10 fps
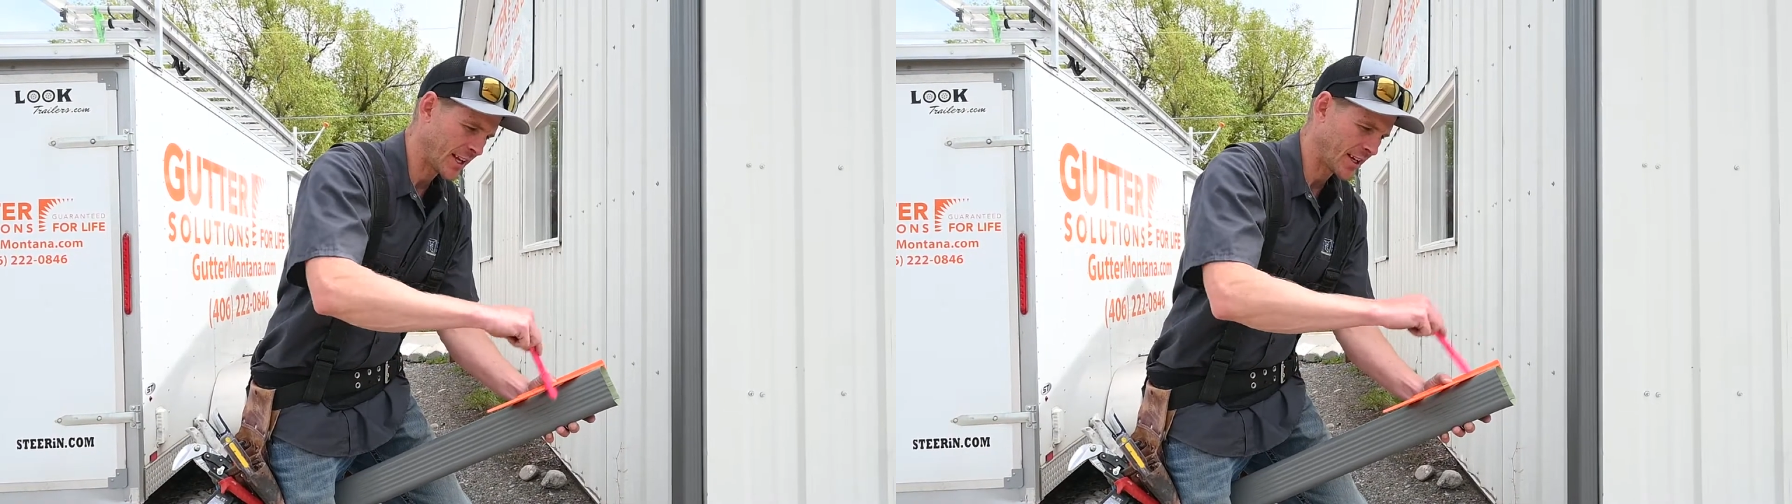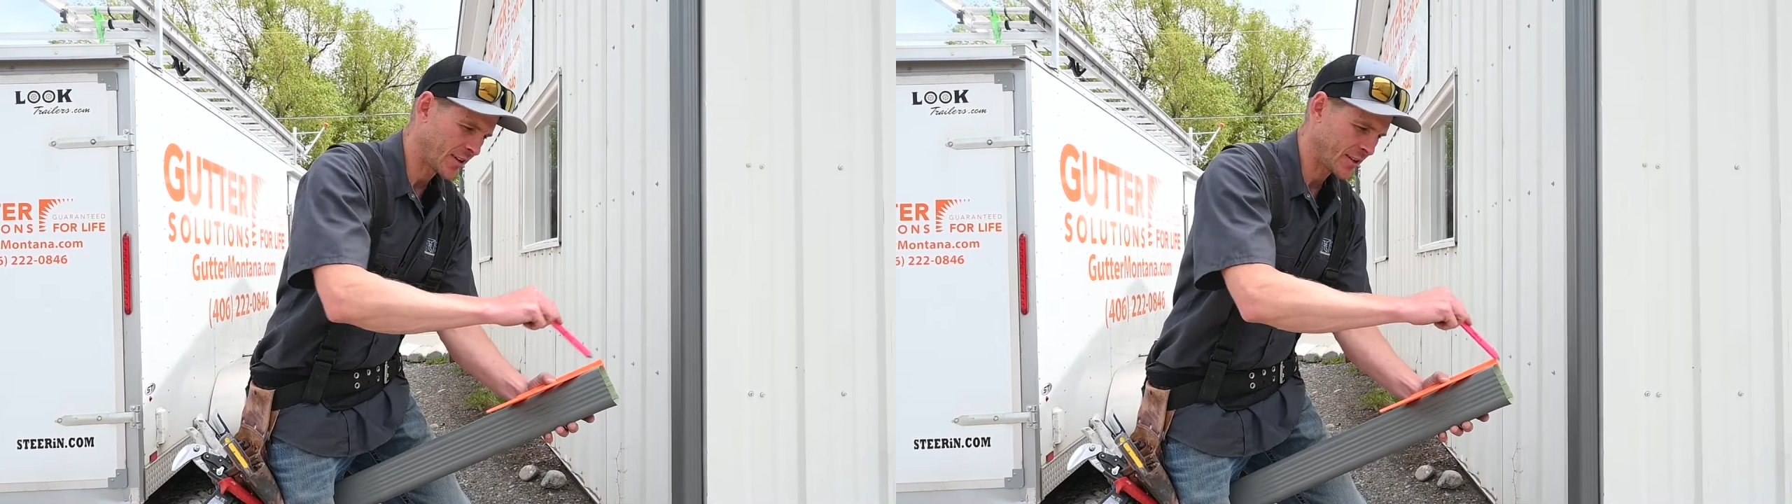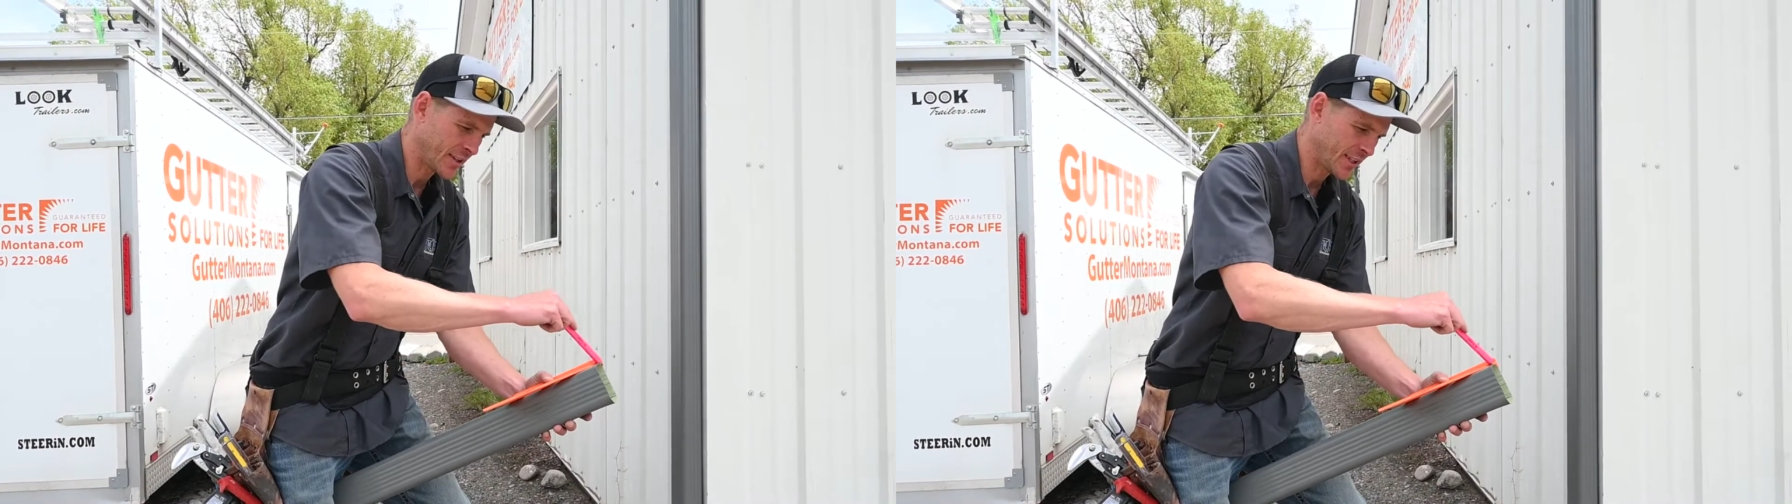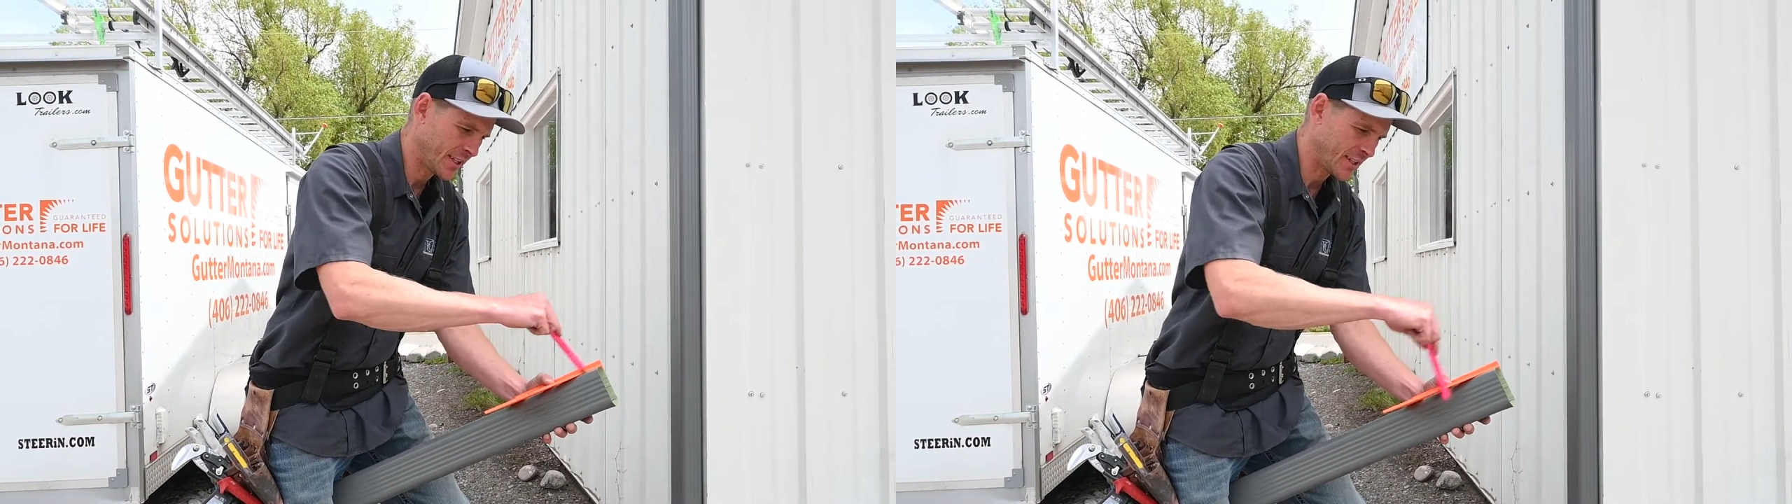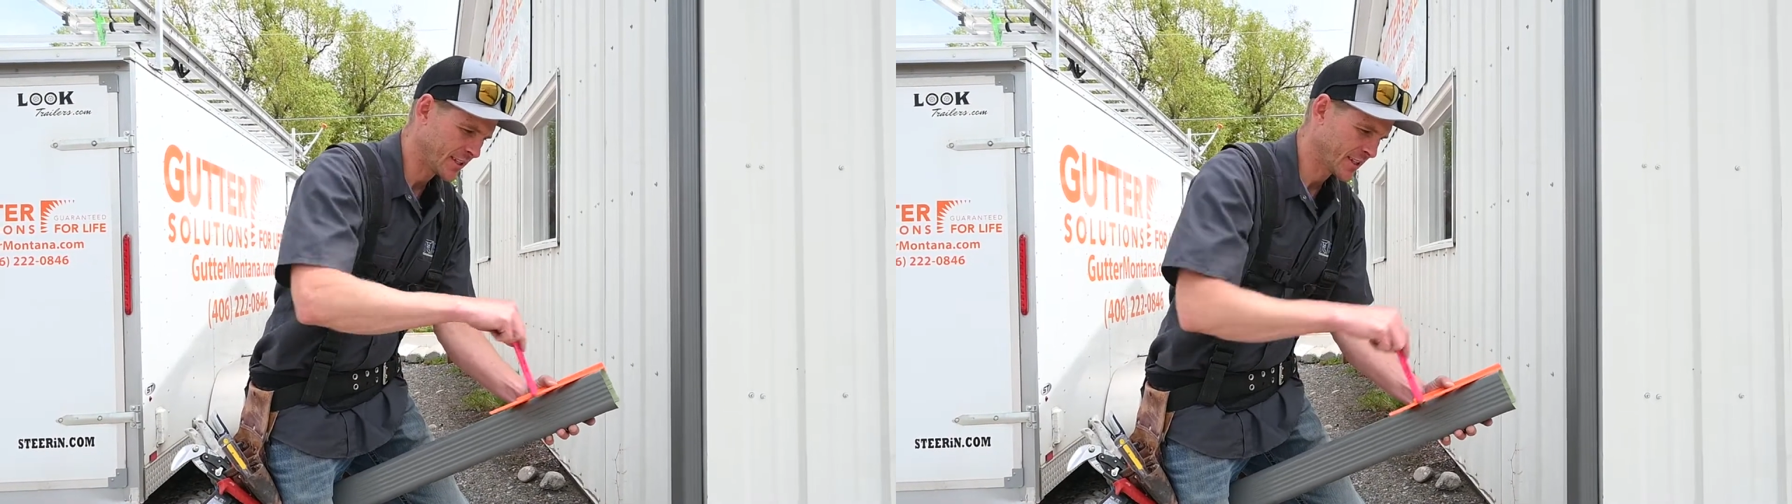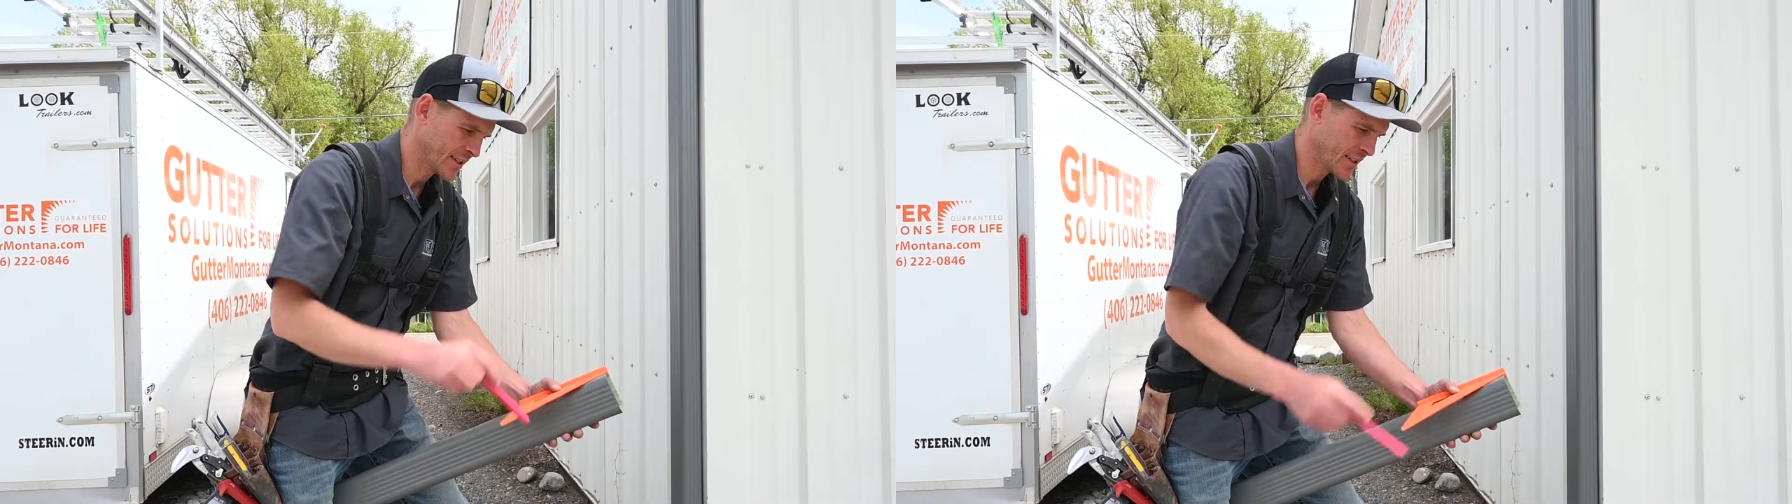angle on these.